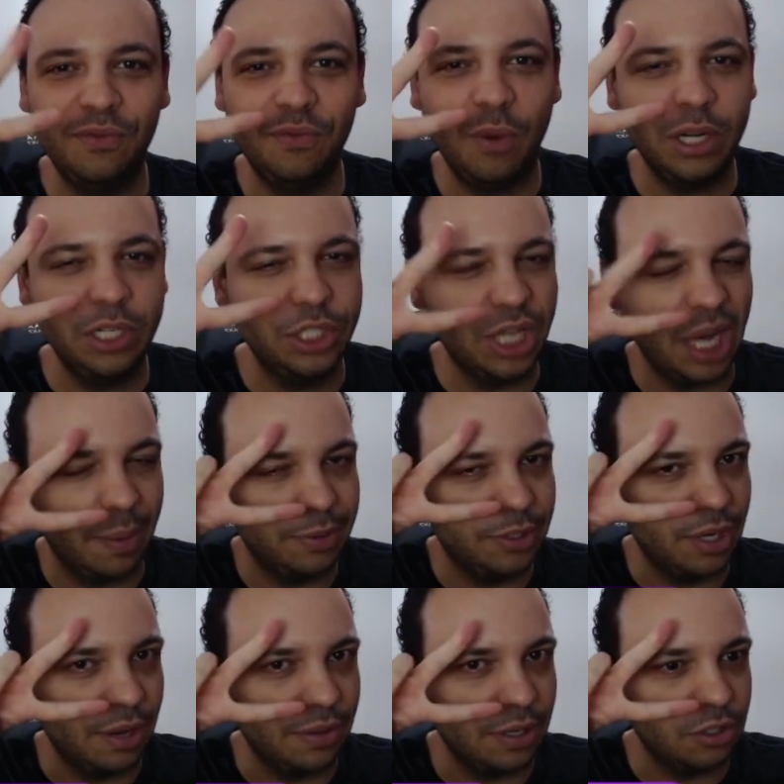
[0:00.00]
watched up
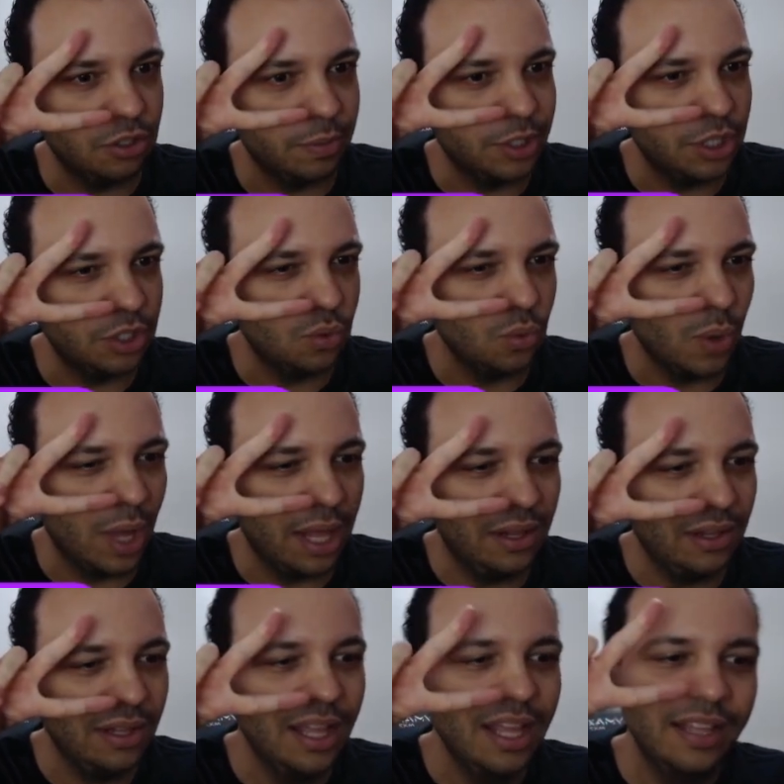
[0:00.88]
to now, thank you so much as
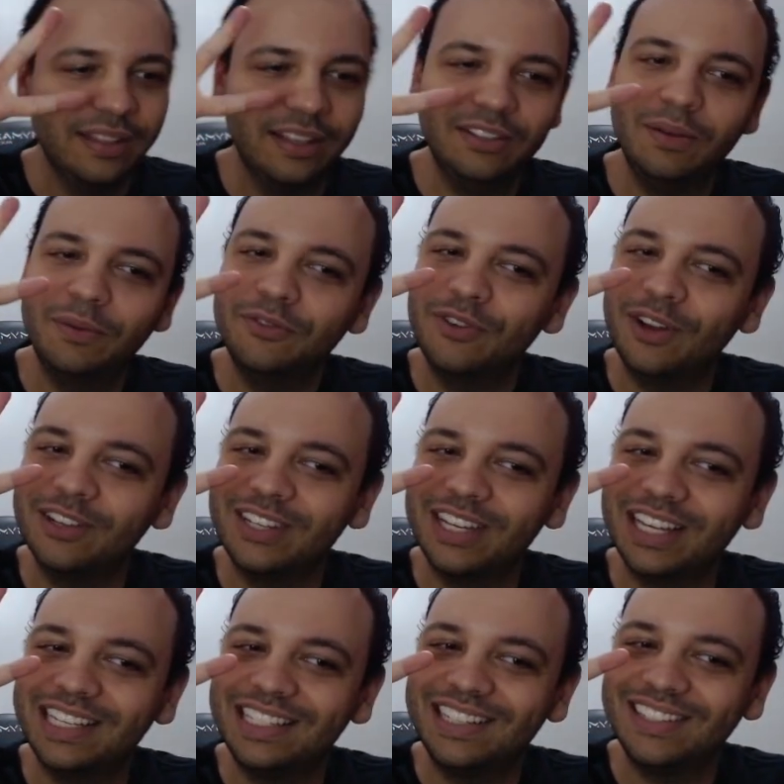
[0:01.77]
well. Thank you so much for watching,
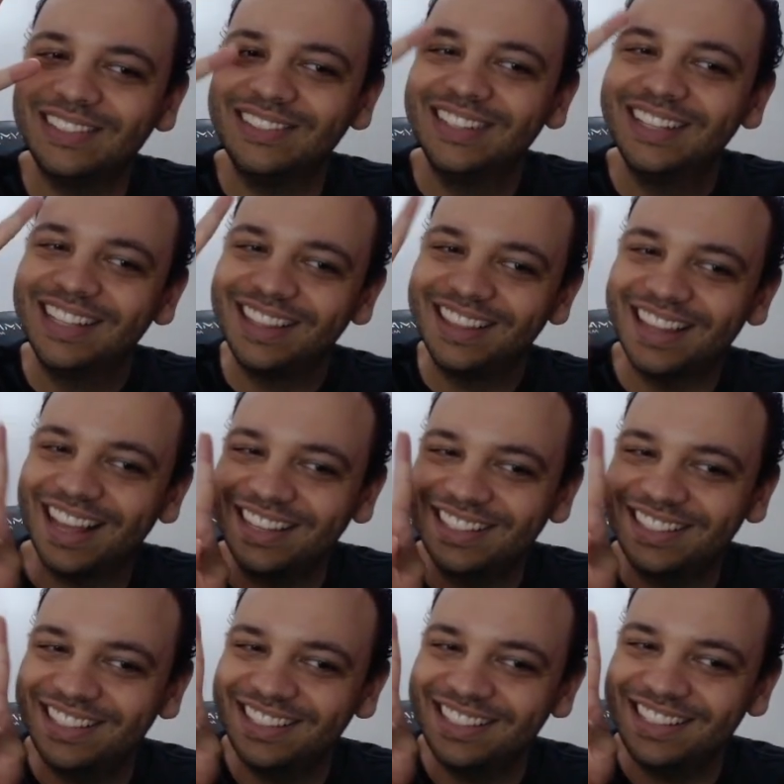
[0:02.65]
and until
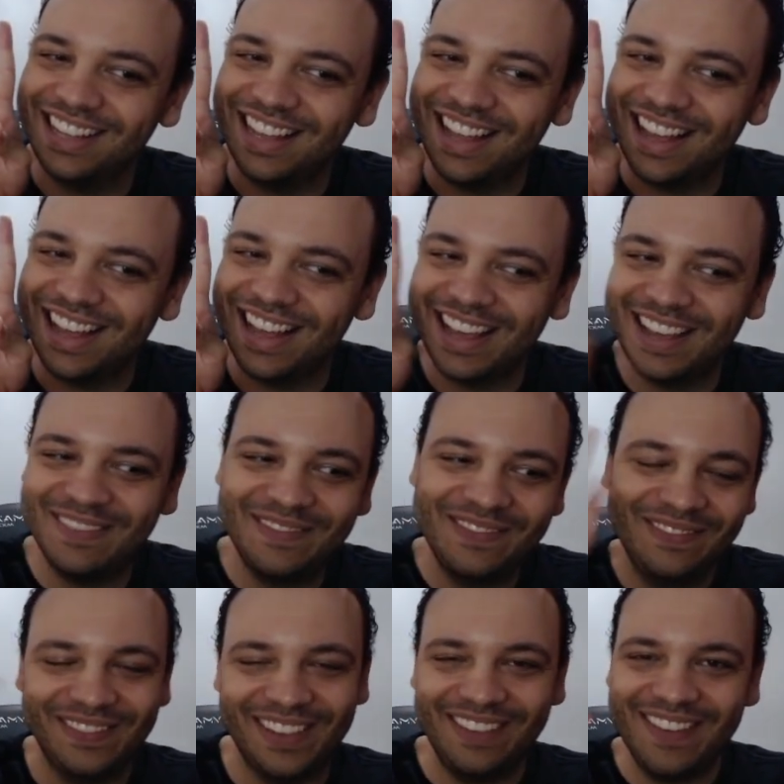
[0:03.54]
next time,
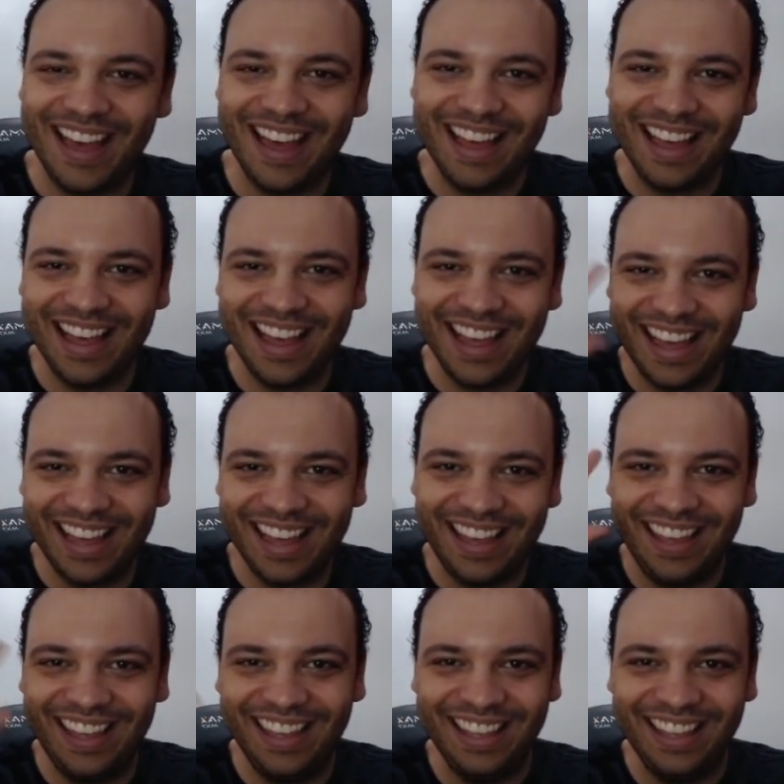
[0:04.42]
bye bye.